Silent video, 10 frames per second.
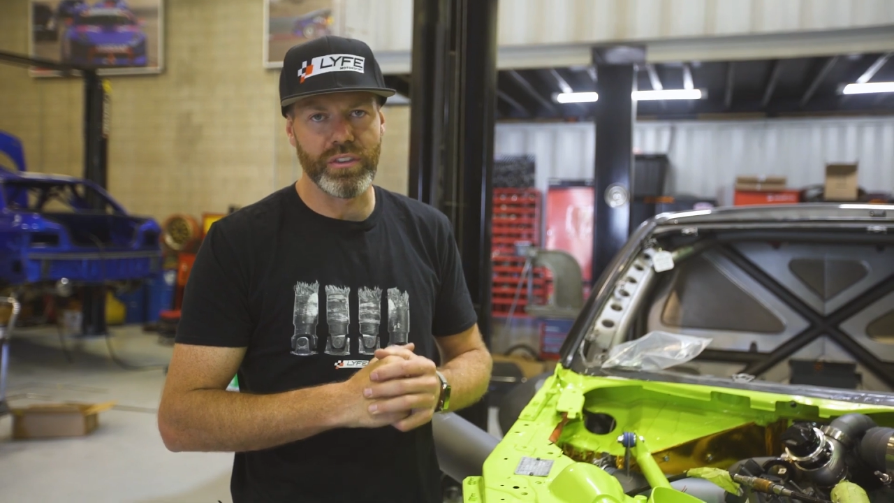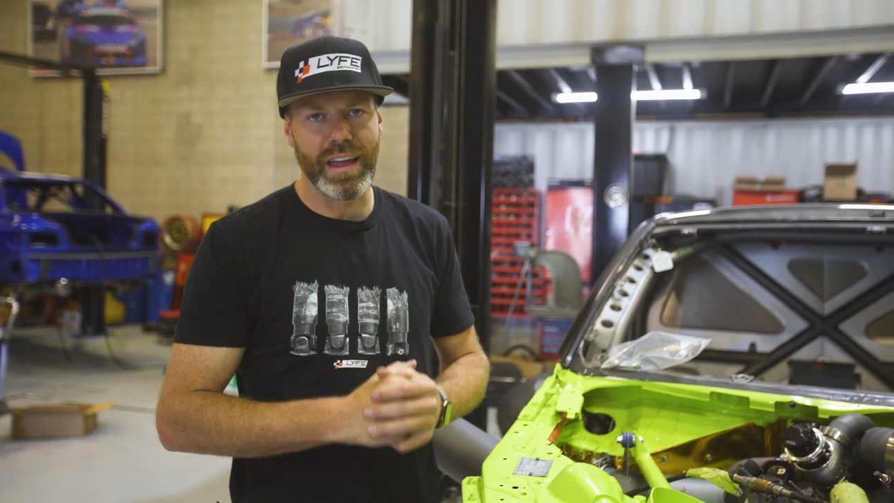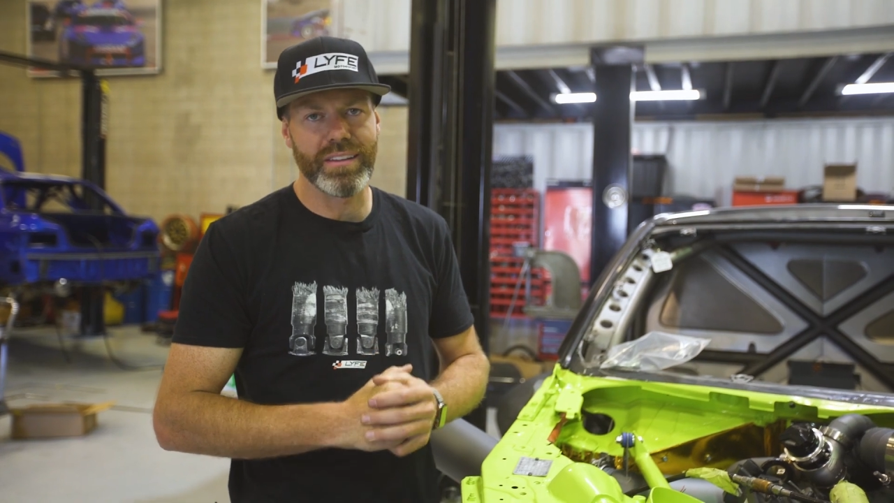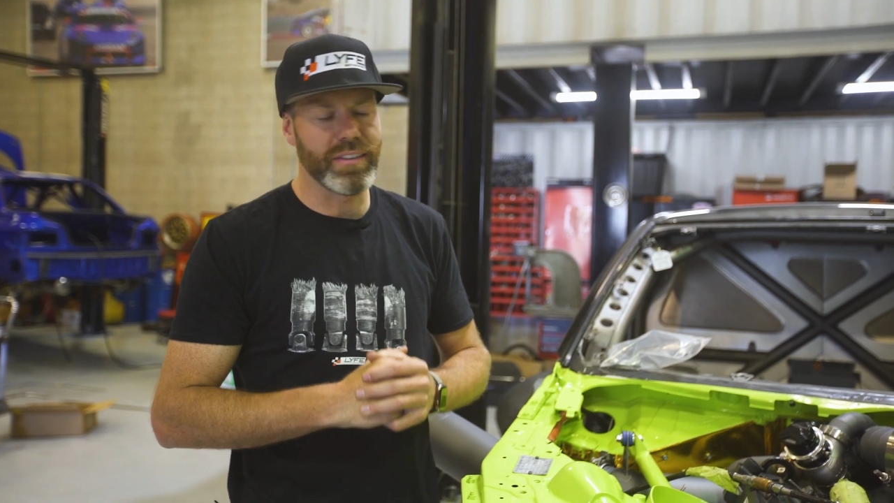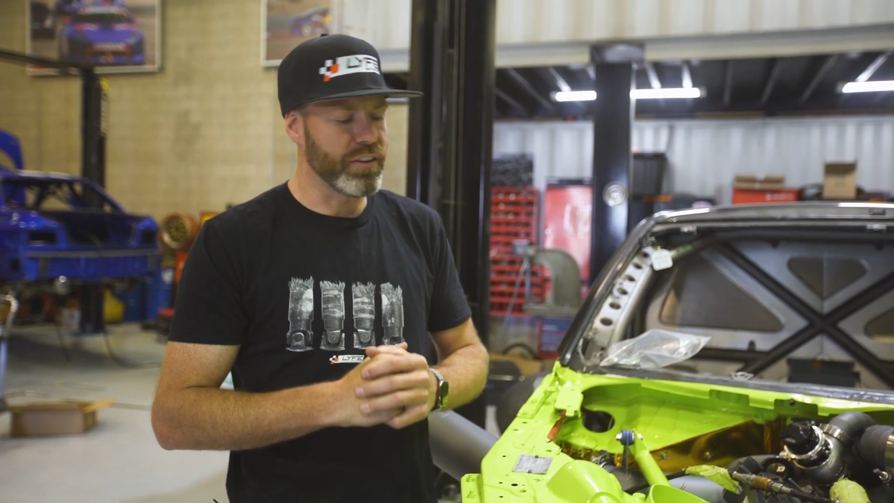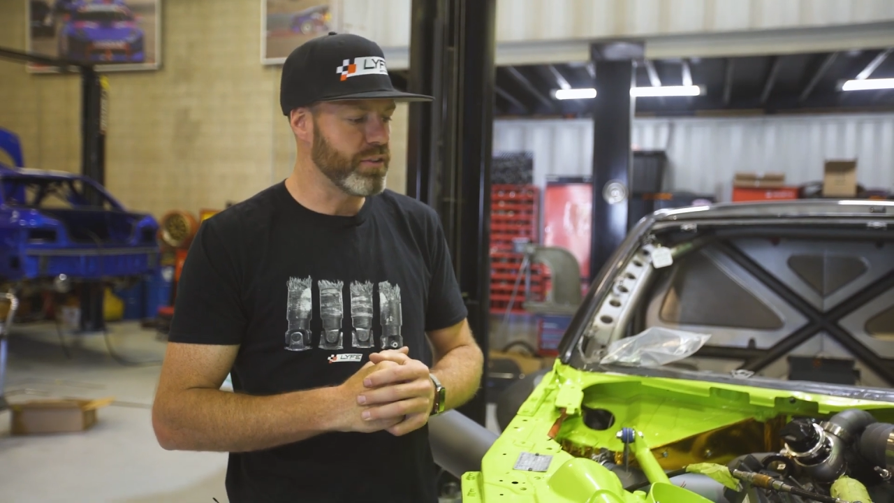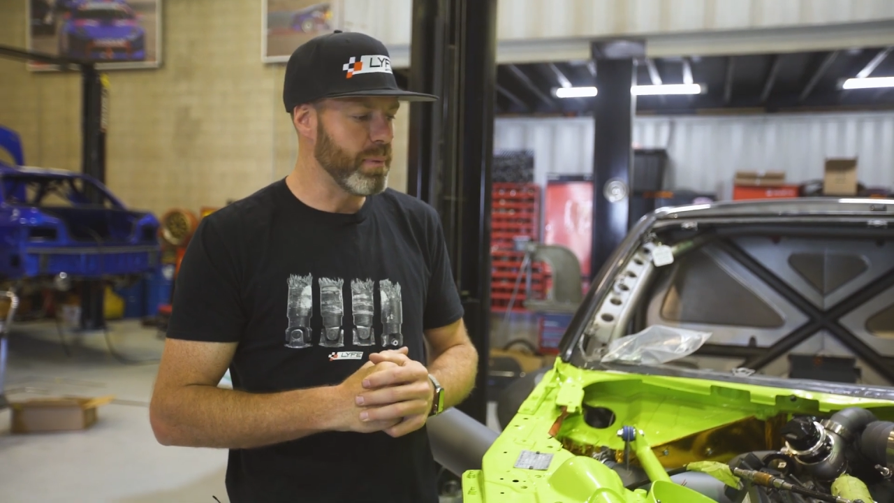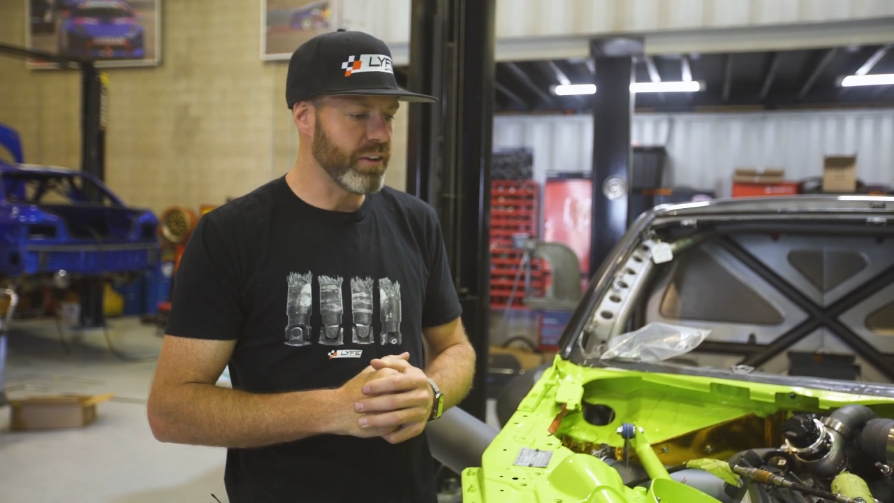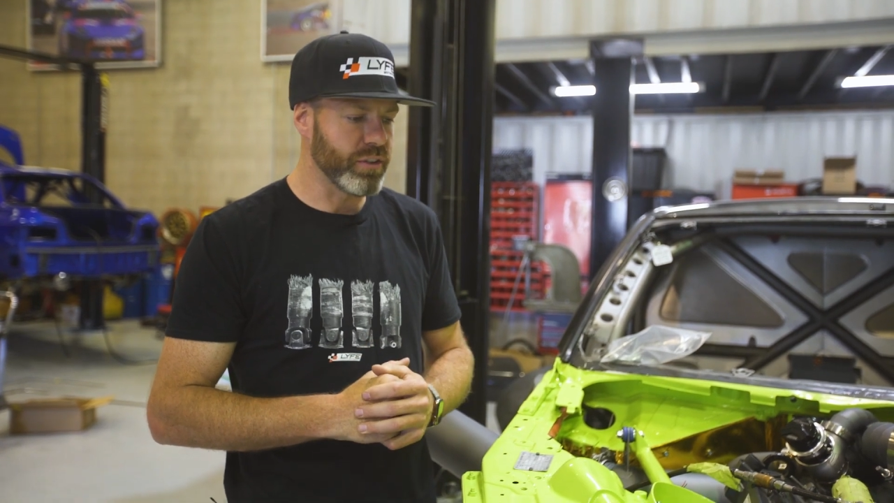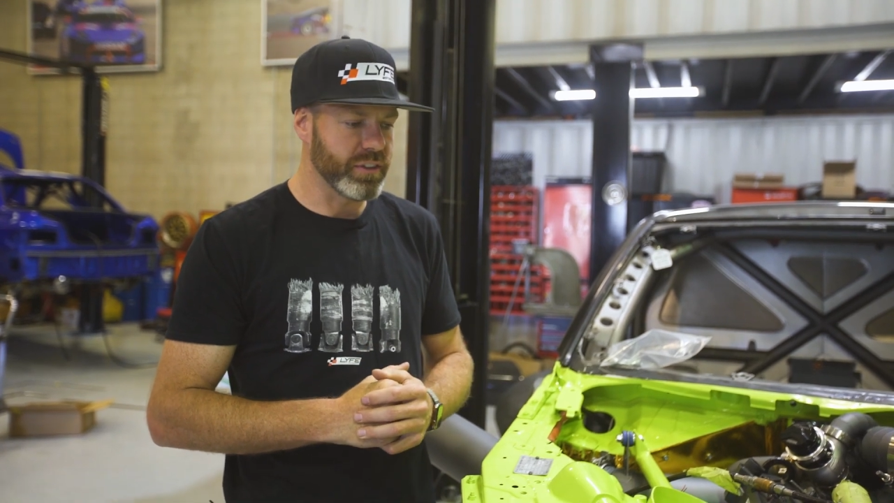That's their
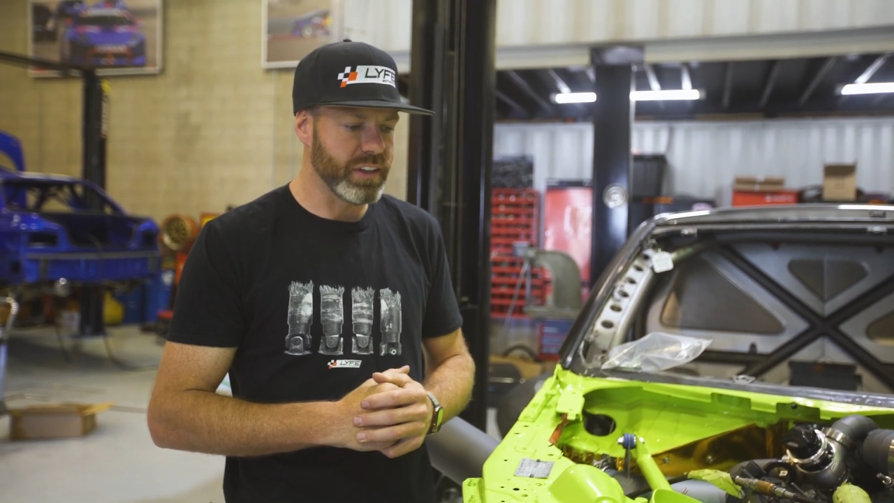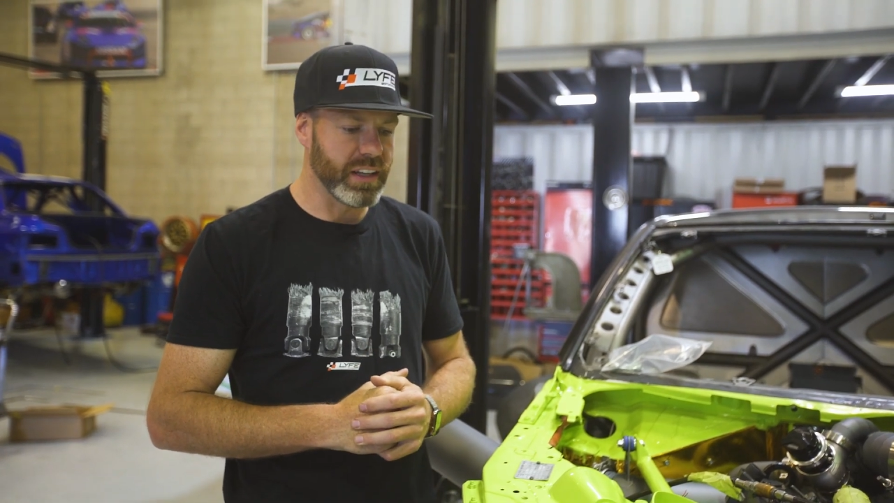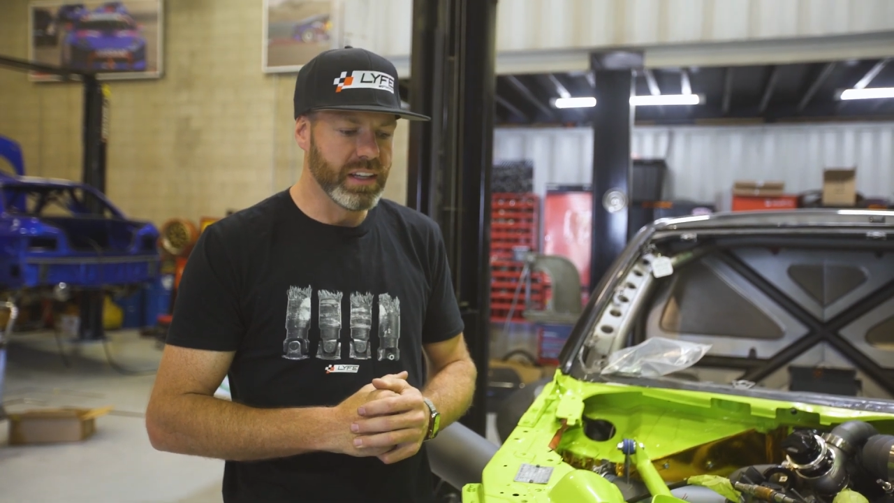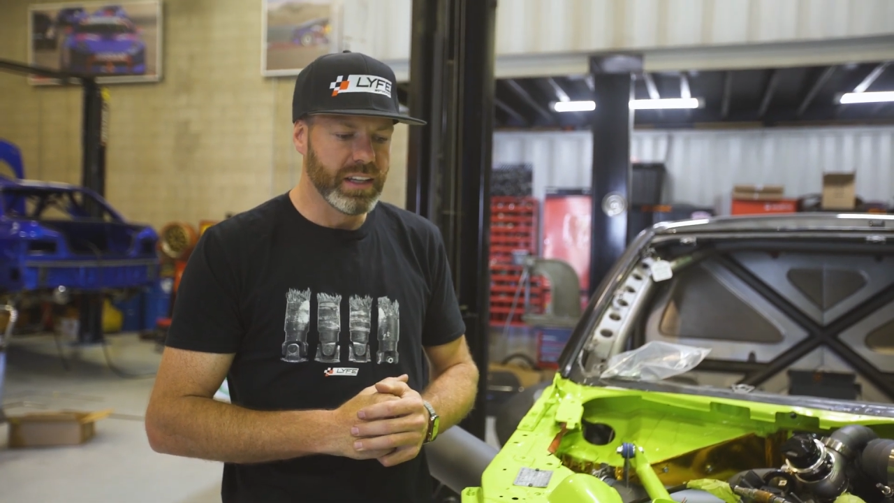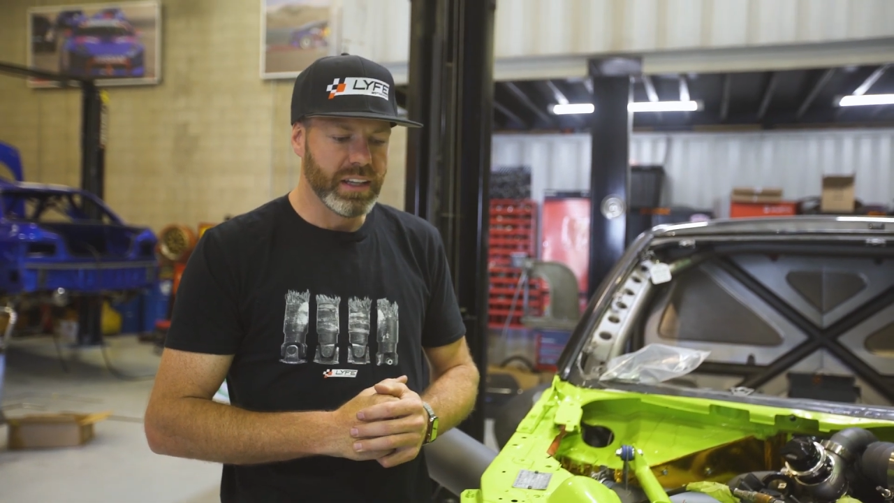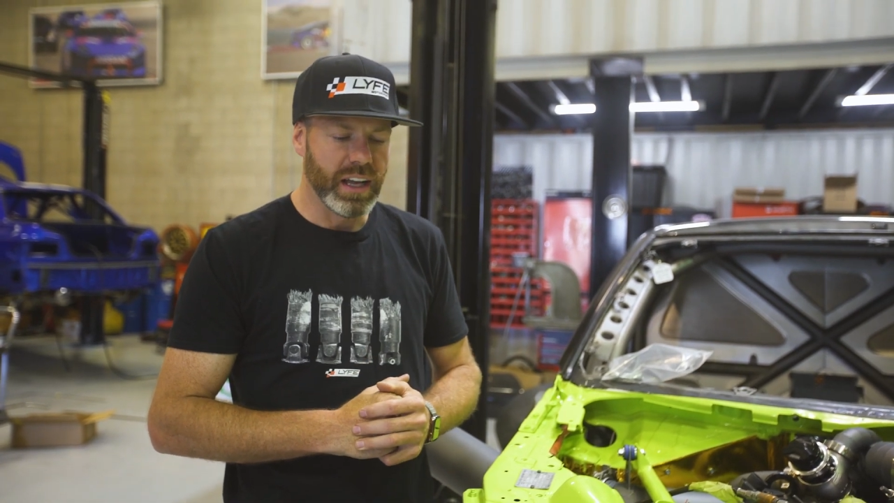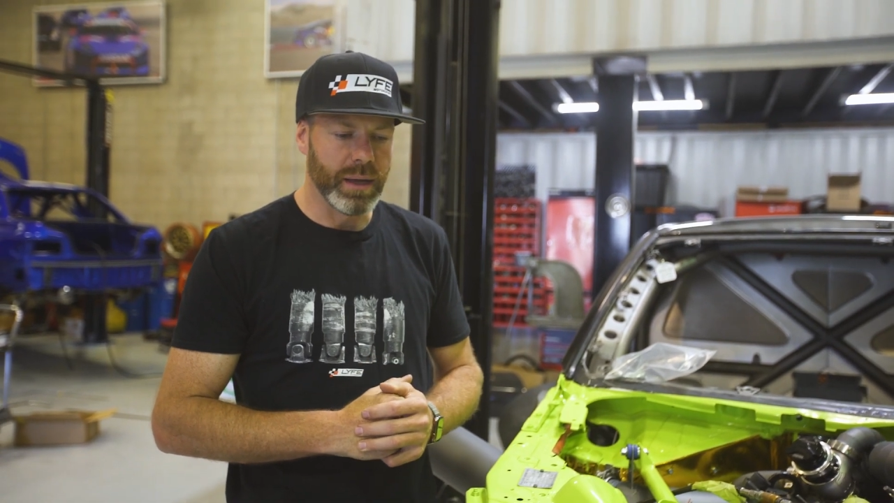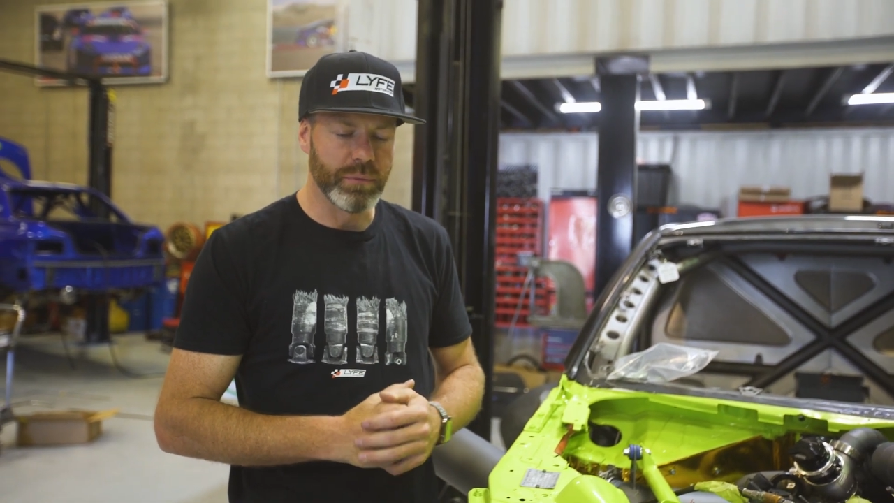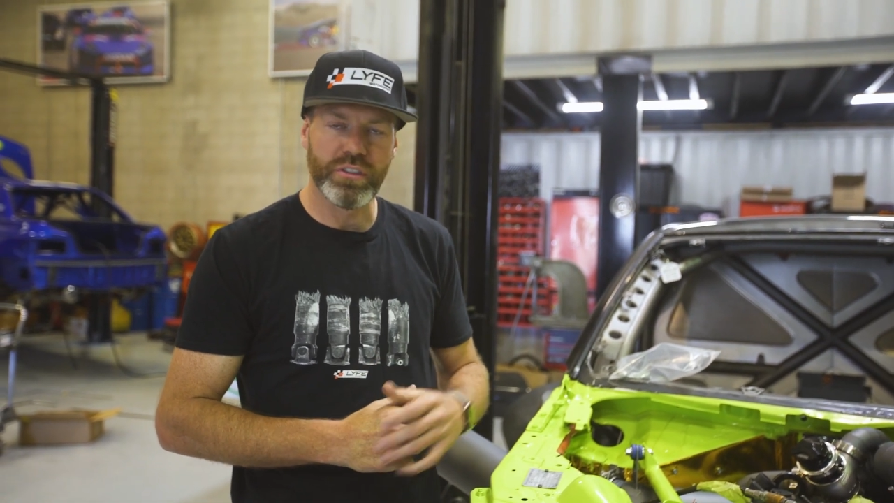specialty. Um,